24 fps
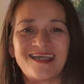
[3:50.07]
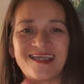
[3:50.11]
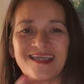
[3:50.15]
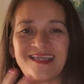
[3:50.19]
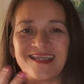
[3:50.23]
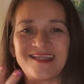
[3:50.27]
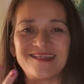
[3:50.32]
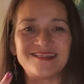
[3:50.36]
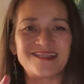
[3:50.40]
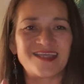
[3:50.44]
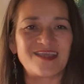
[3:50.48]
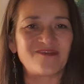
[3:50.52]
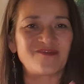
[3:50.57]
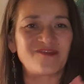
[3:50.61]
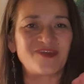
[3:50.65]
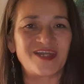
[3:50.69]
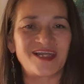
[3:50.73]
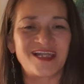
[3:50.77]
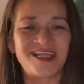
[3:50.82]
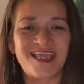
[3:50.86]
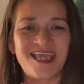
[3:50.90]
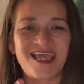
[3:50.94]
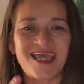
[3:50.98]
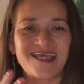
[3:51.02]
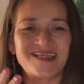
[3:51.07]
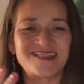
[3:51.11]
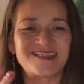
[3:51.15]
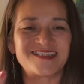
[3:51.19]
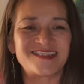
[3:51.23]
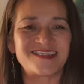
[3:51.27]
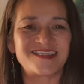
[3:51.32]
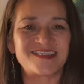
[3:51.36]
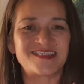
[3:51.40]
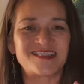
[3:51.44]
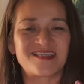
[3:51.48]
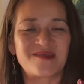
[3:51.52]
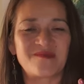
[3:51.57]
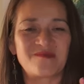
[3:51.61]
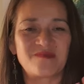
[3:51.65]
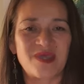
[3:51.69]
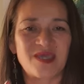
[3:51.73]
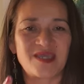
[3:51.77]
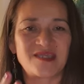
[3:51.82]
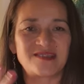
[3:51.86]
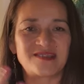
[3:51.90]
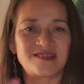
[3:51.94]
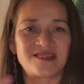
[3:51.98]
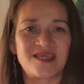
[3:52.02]
it definitely has this
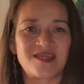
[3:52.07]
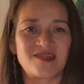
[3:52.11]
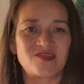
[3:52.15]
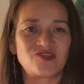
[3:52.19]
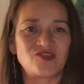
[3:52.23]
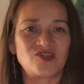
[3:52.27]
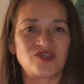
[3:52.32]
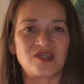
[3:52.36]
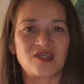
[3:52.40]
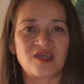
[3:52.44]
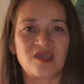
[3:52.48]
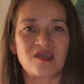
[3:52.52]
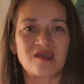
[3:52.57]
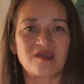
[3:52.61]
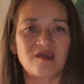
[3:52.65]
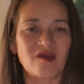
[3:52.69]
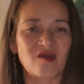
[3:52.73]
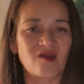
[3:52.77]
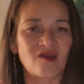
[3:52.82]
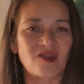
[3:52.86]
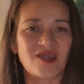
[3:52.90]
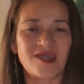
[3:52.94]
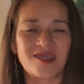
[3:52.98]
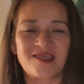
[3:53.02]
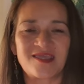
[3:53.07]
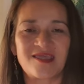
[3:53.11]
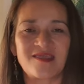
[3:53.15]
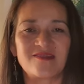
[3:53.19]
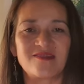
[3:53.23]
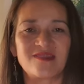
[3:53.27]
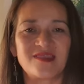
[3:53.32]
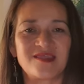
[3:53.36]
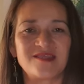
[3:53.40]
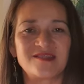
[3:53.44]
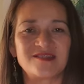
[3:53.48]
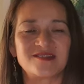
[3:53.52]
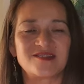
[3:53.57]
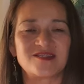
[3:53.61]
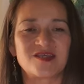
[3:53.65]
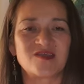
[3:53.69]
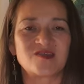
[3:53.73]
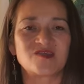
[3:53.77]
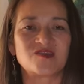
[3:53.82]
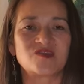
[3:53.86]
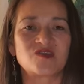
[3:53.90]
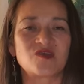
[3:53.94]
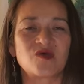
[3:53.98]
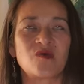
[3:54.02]
amazing energy to kind of like get things
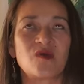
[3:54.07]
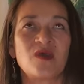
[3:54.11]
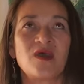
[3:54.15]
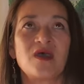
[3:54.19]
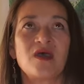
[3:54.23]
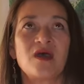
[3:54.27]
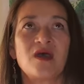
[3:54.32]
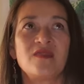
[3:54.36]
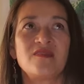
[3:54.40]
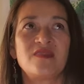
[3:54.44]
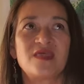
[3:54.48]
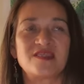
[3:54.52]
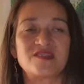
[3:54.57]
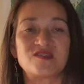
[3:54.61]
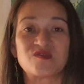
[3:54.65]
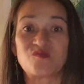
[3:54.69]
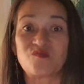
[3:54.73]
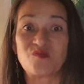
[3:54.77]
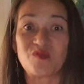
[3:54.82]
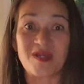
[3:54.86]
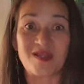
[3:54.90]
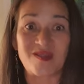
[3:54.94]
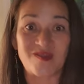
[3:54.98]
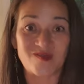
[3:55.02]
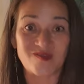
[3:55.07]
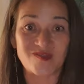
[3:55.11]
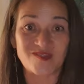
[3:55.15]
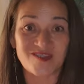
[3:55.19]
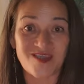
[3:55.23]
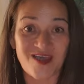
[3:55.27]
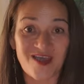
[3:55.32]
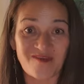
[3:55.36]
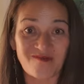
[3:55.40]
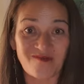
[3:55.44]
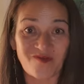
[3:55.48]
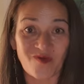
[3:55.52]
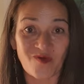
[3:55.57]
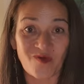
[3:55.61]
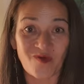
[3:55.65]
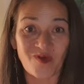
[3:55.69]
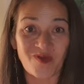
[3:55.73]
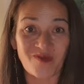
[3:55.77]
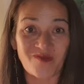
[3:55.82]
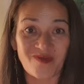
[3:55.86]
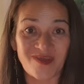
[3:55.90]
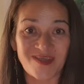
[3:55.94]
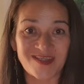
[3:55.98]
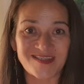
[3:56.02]
done. So that's a really good sign for
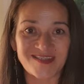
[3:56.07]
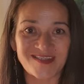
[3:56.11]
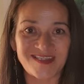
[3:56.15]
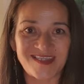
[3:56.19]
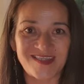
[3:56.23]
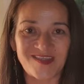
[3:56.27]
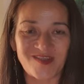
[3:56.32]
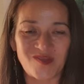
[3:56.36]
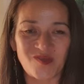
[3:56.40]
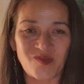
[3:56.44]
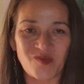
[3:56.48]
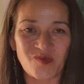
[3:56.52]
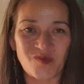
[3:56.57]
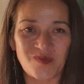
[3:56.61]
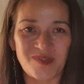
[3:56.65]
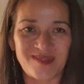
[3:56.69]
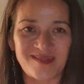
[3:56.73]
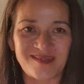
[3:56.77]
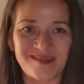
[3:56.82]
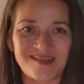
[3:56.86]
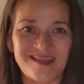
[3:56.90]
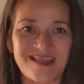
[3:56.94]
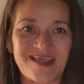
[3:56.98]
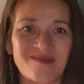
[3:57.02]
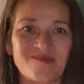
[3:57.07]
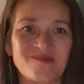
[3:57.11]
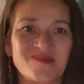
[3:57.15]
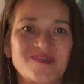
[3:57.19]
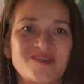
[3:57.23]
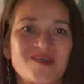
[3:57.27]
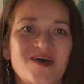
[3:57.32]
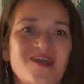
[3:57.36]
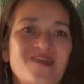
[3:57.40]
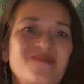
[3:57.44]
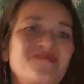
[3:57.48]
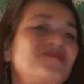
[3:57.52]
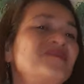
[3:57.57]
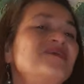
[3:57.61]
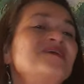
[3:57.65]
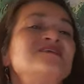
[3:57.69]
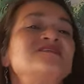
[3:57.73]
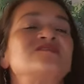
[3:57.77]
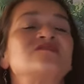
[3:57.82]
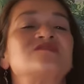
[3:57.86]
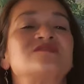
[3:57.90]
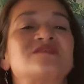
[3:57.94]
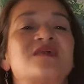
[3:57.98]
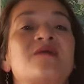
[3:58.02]
all of us in the human side of
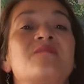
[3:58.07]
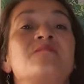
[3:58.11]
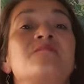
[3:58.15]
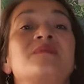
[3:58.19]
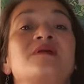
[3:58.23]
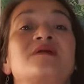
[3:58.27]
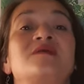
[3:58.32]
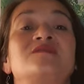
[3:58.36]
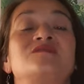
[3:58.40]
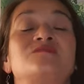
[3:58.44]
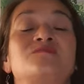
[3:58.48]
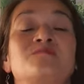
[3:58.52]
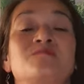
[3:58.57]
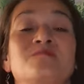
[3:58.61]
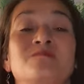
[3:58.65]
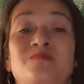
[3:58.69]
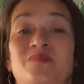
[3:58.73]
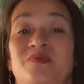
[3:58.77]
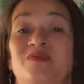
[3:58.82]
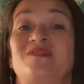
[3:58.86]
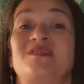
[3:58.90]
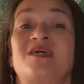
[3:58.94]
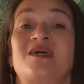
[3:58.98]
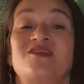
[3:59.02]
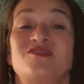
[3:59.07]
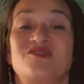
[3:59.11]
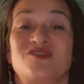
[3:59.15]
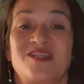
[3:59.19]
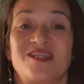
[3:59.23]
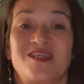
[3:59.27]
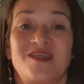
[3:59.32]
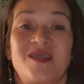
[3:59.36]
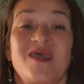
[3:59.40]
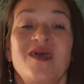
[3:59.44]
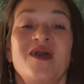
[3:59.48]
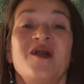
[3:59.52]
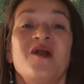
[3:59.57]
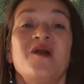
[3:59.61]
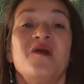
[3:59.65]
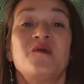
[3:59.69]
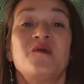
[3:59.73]
things, because that means potentially